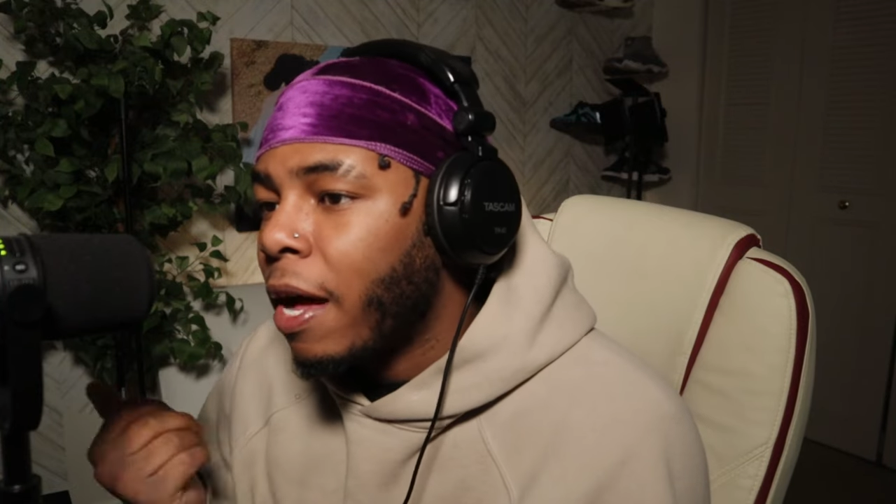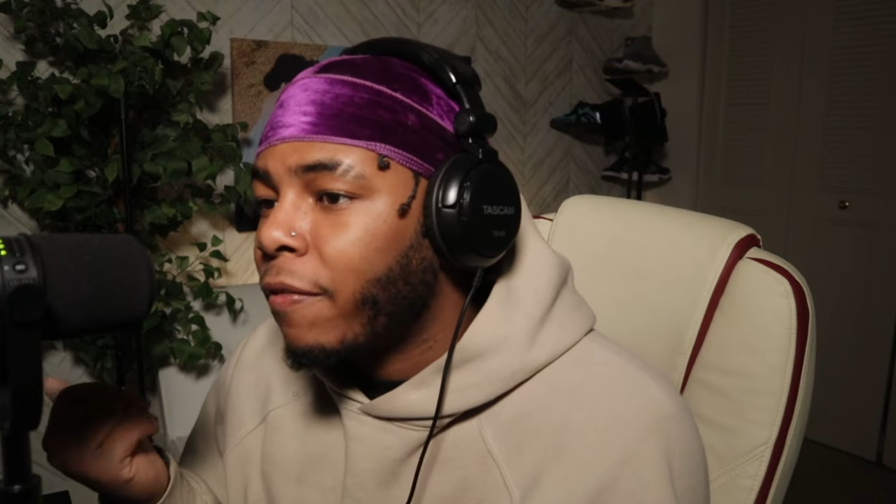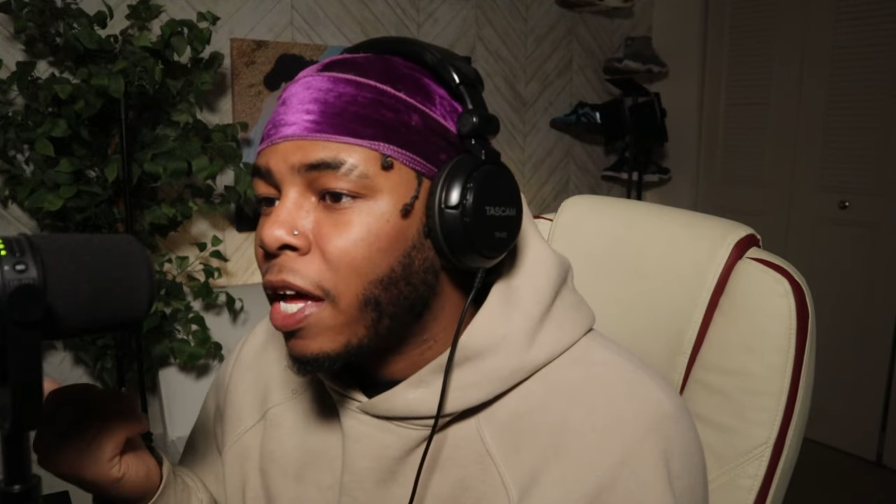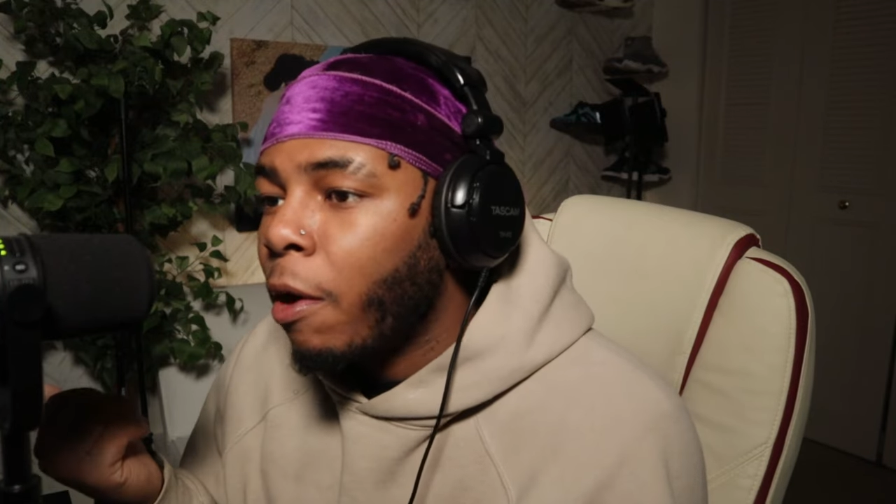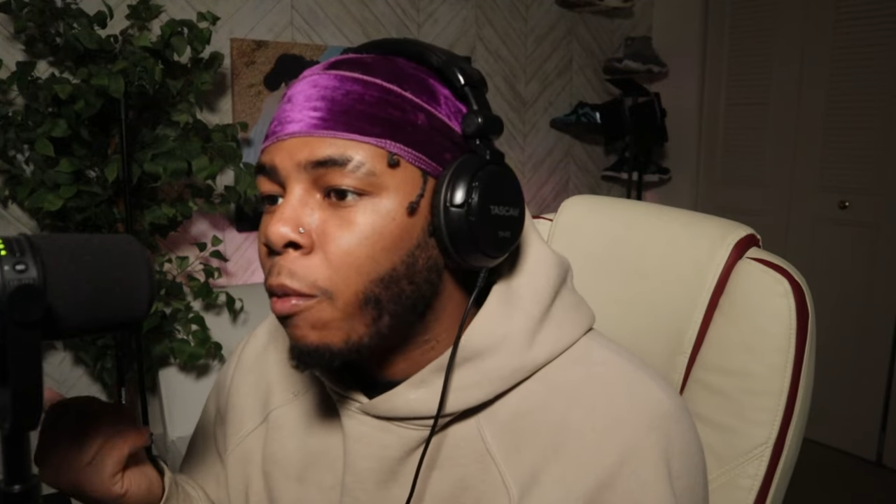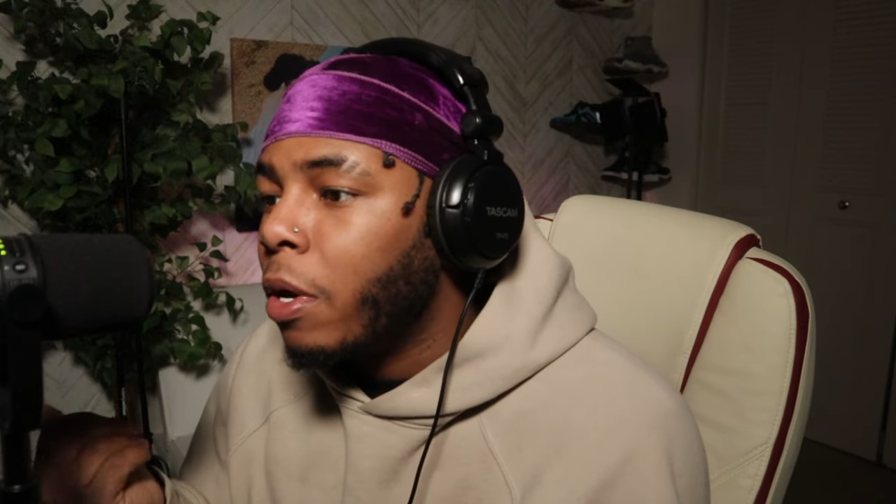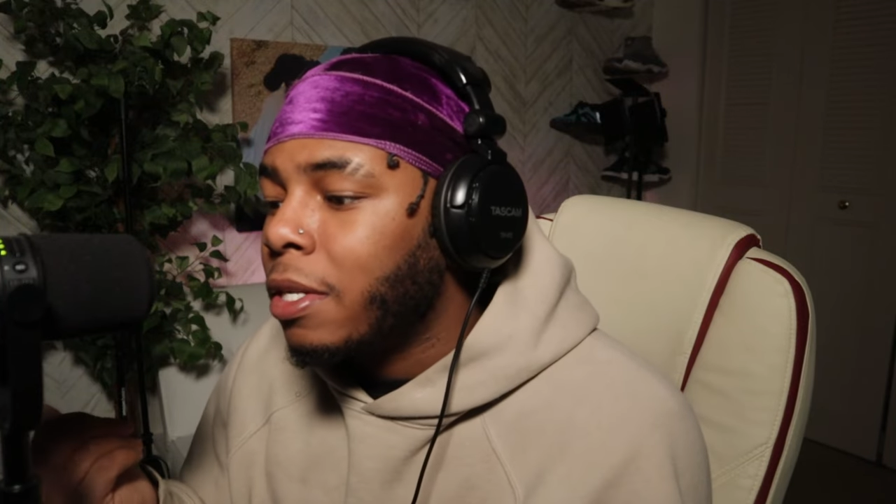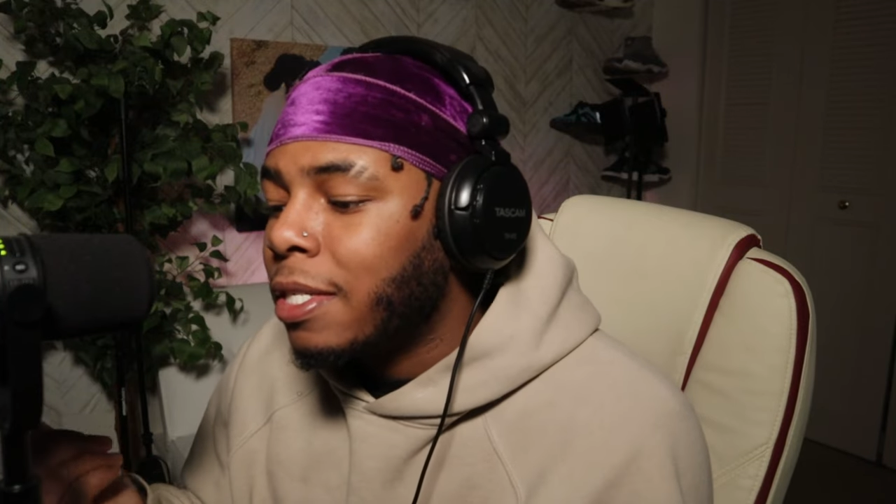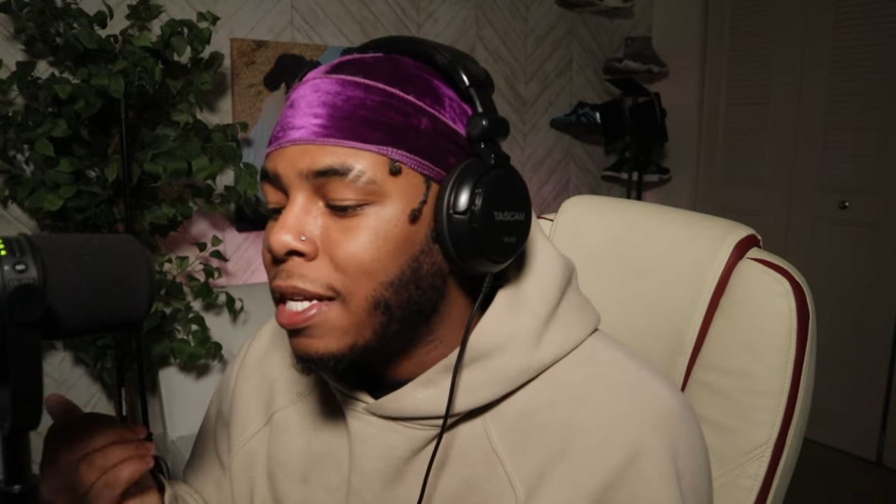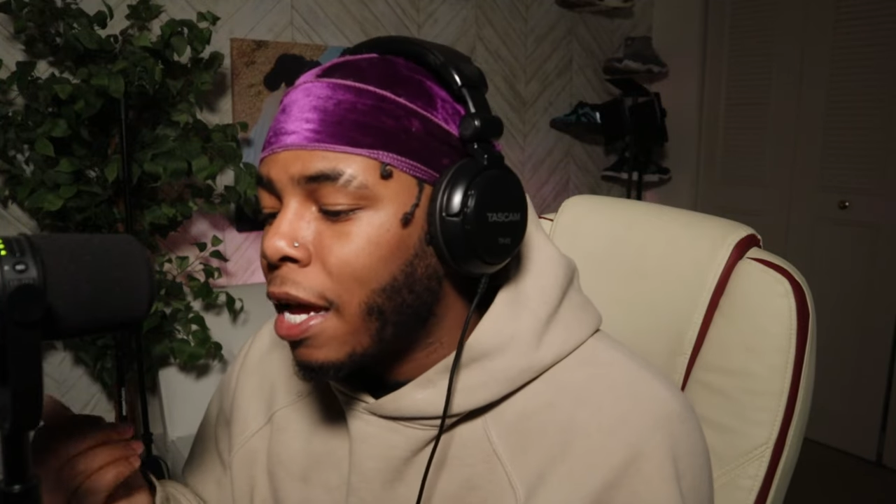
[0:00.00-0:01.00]
I forgot
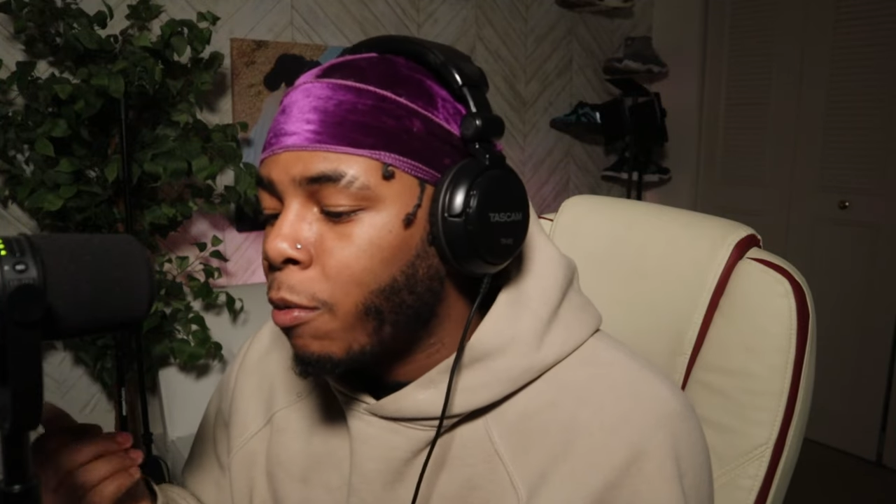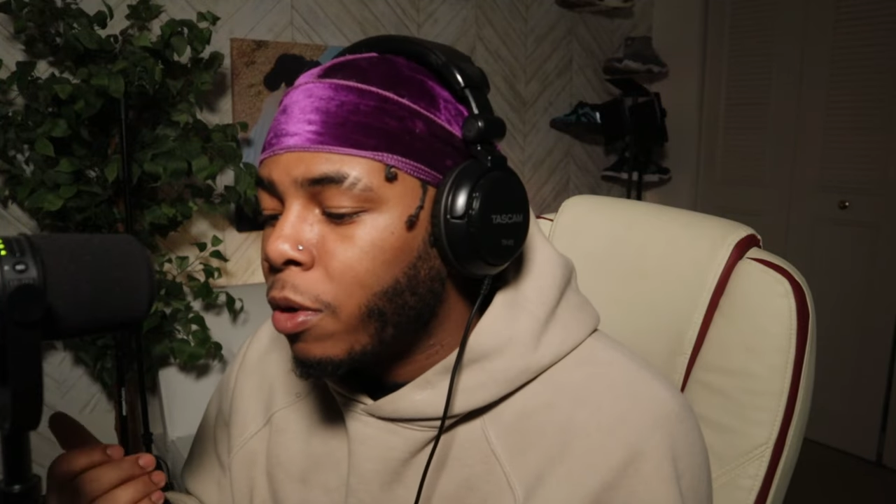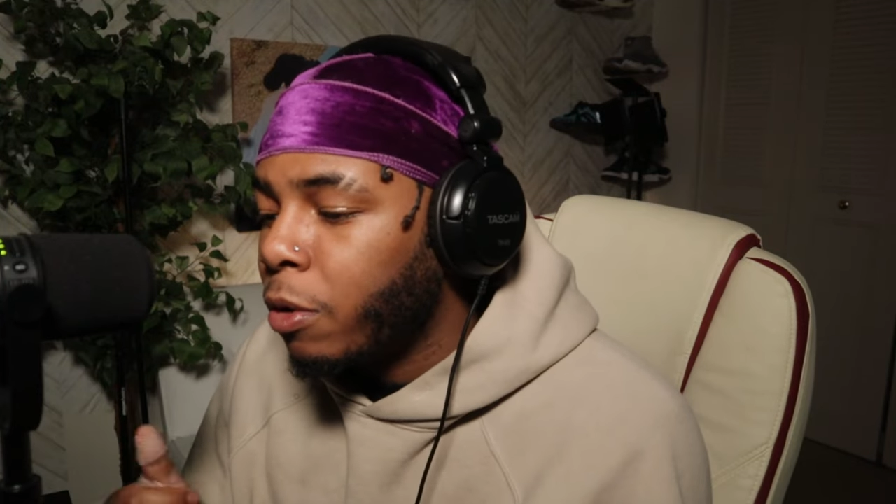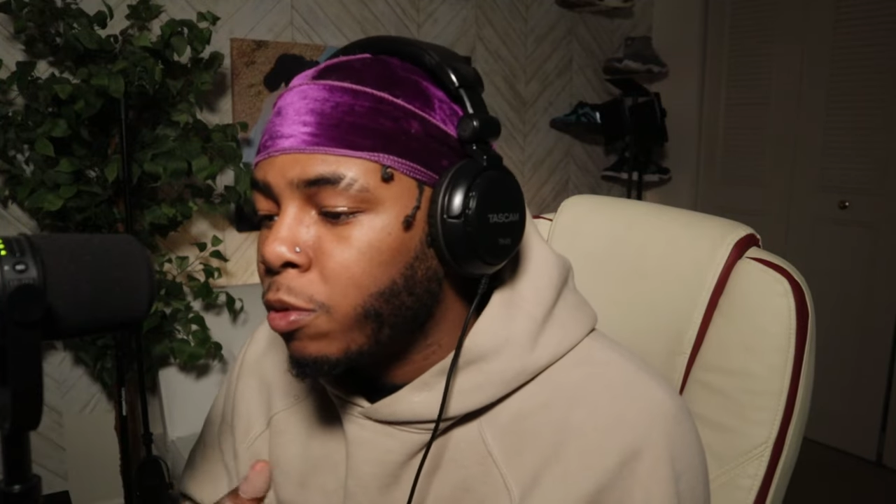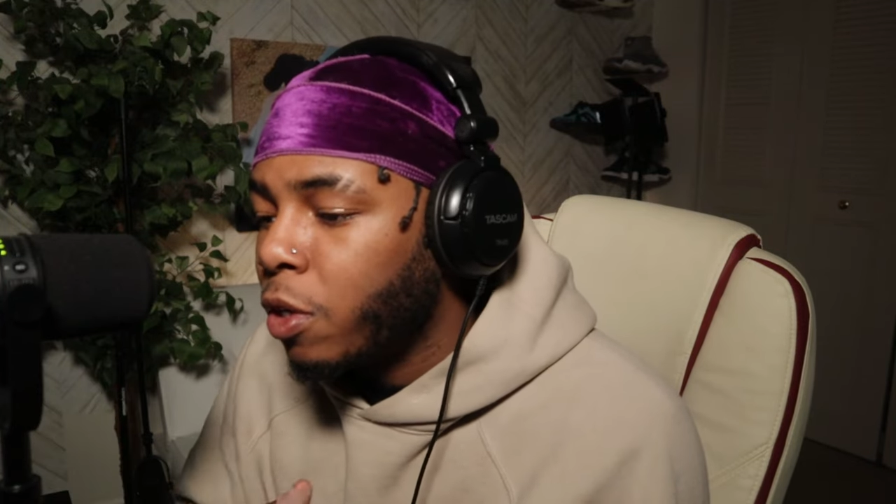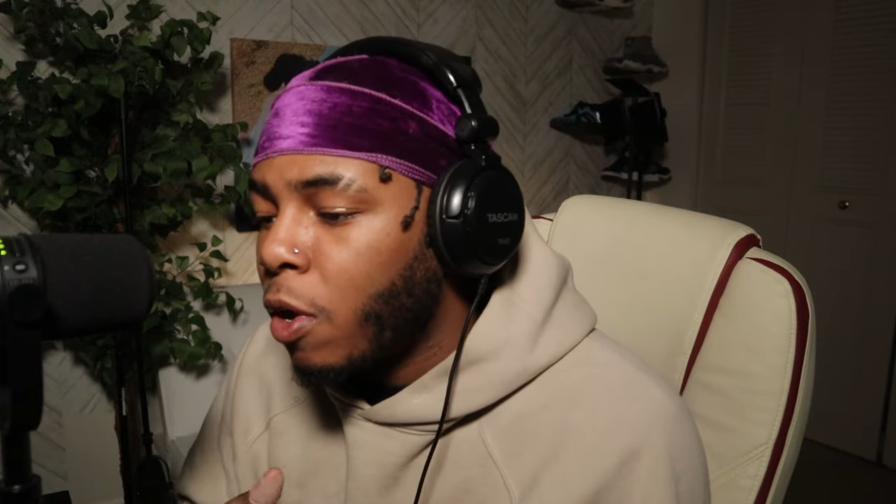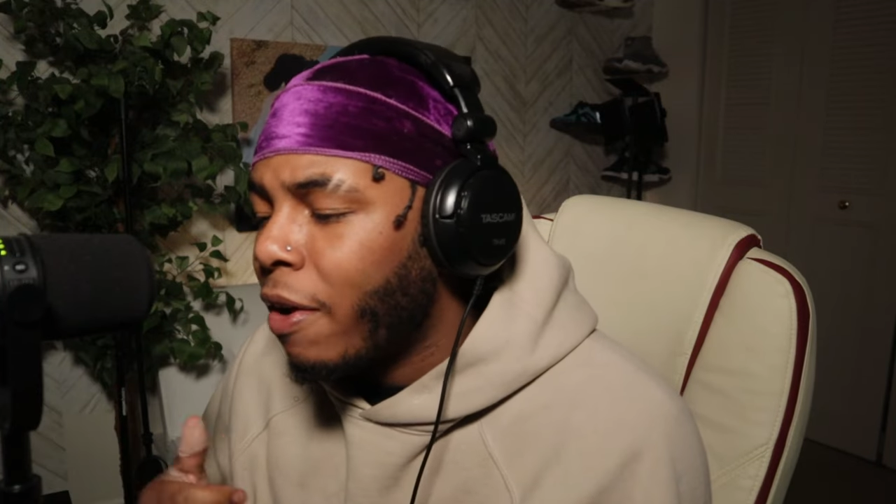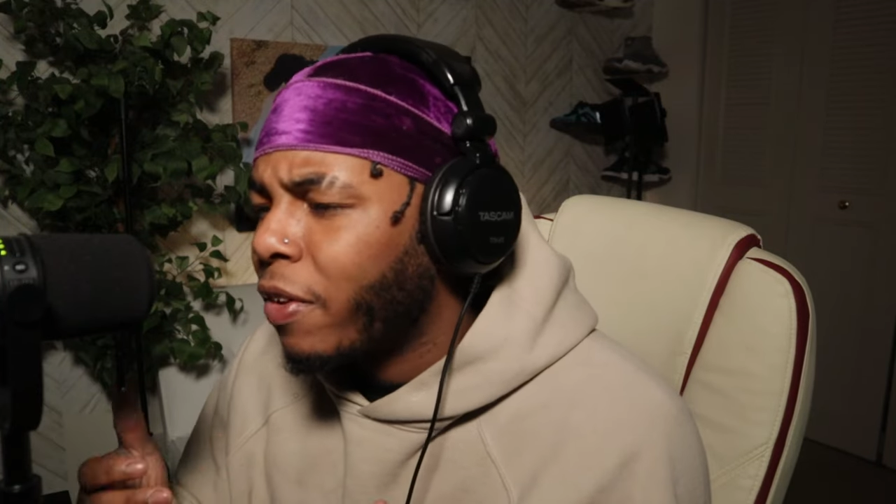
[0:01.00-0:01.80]
what site, what it was on.